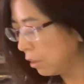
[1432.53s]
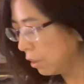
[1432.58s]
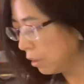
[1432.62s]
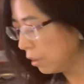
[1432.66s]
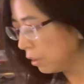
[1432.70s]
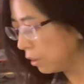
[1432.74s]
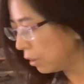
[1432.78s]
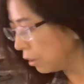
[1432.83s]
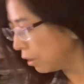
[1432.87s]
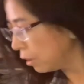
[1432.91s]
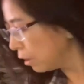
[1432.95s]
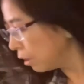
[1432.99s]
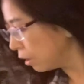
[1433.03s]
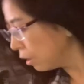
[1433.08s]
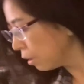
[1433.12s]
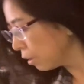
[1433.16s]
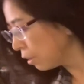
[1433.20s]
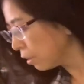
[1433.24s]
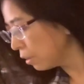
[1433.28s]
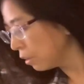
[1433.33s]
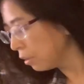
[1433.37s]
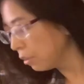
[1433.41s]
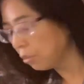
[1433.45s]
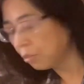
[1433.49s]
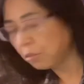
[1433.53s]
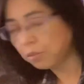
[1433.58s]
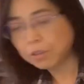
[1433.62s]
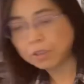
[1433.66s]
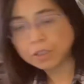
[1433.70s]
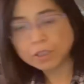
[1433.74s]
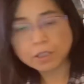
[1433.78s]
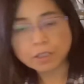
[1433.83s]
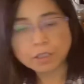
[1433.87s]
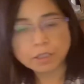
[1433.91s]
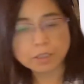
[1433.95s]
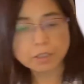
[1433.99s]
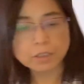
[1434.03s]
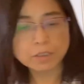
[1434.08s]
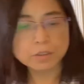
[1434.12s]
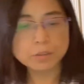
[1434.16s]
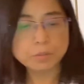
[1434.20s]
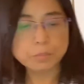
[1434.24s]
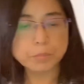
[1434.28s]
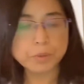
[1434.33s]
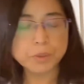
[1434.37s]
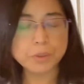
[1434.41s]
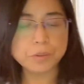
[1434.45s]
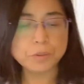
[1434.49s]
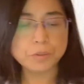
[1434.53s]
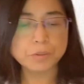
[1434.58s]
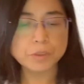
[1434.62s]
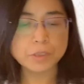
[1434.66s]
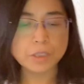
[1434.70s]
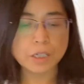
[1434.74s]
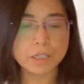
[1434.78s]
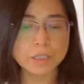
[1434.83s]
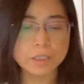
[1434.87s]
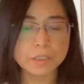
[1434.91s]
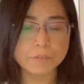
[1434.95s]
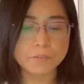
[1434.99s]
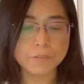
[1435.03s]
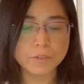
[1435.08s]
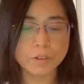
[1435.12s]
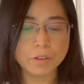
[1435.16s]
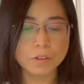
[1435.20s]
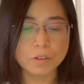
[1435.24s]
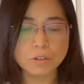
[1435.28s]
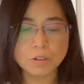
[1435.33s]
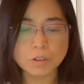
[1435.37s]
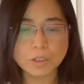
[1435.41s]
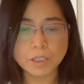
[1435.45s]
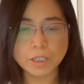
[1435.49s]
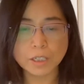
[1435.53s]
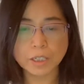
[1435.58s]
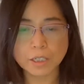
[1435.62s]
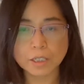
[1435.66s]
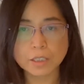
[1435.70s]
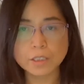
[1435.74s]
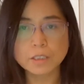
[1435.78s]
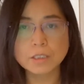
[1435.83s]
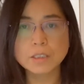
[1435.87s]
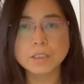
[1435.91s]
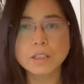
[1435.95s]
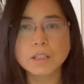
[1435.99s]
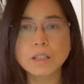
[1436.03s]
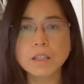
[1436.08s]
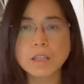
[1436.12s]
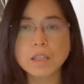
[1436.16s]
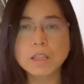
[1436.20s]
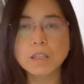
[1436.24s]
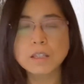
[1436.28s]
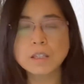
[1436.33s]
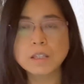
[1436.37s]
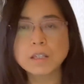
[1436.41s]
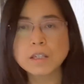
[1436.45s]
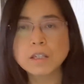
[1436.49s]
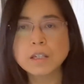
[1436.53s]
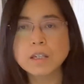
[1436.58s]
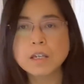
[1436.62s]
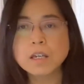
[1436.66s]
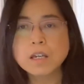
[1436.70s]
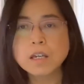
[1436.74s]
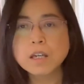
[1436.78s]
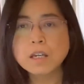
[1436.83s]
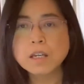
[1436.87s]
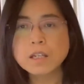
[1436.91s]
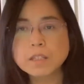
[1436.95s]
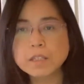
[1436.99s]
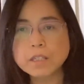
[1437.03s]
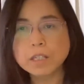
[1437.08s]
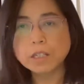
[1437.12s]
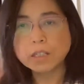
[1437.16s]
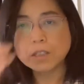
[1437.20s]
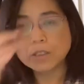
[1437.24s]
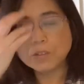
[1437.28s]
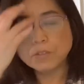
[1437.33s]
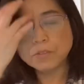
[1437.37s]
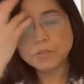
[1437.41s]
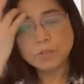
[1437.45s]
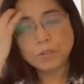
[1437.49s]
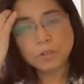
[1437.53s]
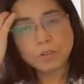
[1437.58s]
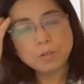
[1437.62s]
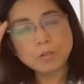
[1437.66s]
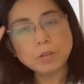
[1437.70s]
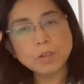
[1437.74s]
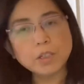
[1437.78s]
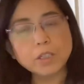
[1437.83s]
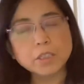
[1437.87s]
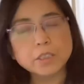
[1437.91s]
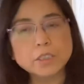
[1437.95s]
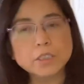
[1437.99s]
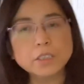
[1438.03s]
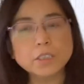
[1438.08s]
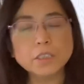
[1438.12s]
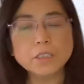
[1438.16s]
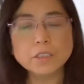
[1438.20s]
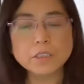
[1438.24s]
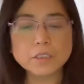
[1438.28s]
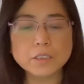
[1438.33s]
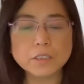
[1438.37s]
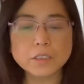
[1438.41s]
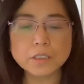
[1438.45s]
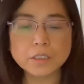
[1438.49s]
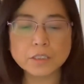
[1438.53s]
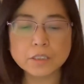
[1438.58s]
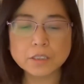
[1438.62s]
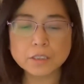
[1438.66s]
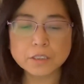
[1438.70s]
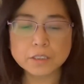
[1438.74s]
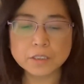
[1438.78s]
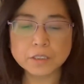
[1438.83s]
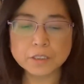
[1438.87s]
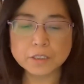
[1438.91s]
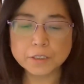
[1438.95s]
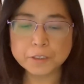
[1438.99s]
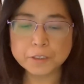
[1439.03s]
lower leg, medial side of the lower leg. Thank you for watching, and